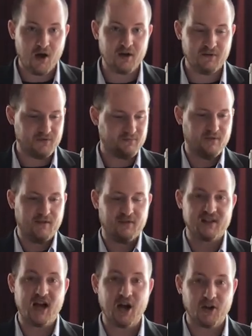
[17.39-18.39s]
And if
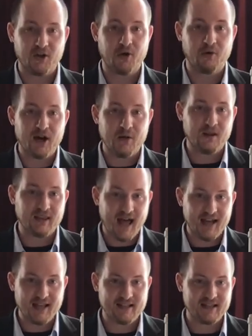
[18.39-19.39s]
it's not clear already what
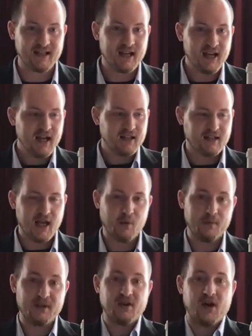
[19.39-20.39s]
that is, today we'll
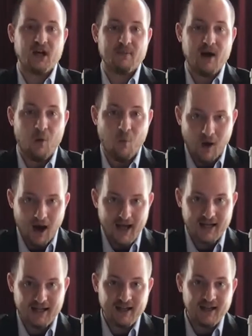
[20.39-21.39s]
be talking about
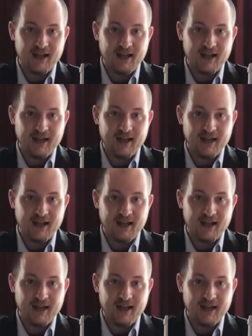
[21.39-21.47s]
wine.